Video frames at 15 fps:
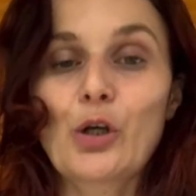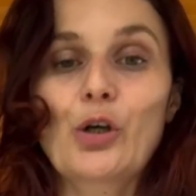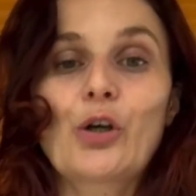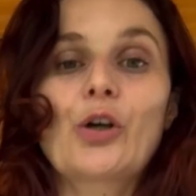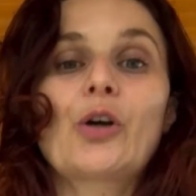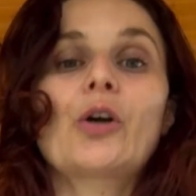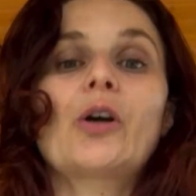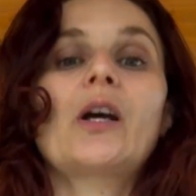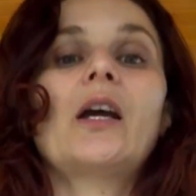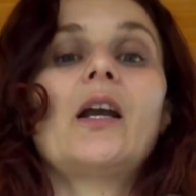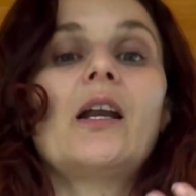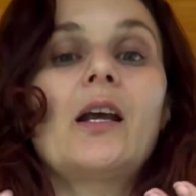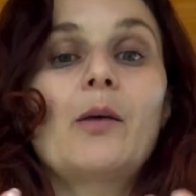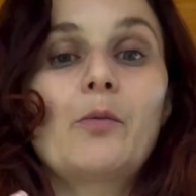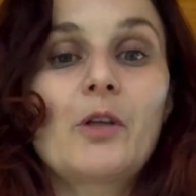her
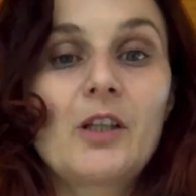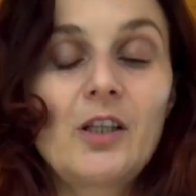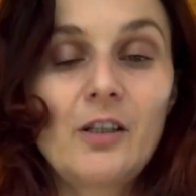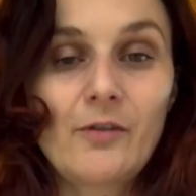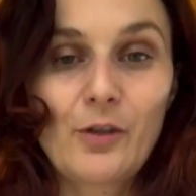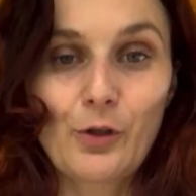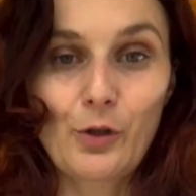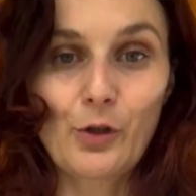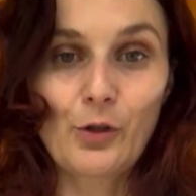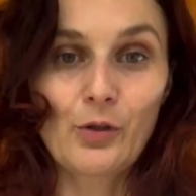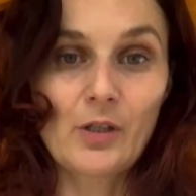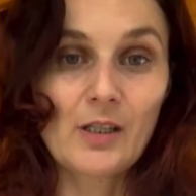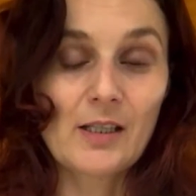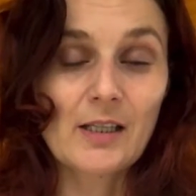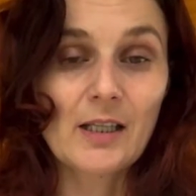and I'm giving her
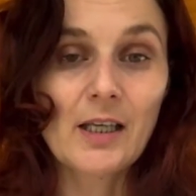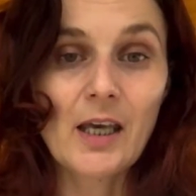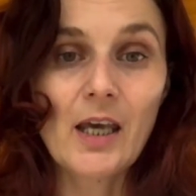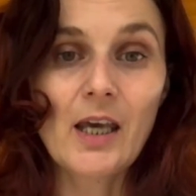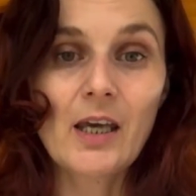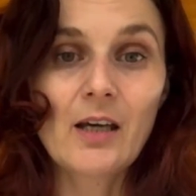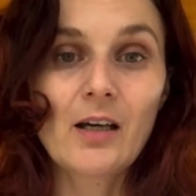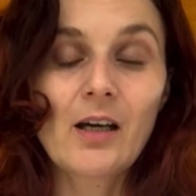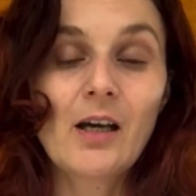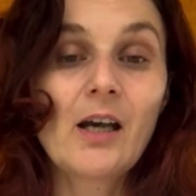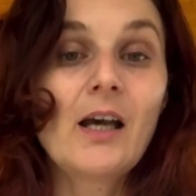this care.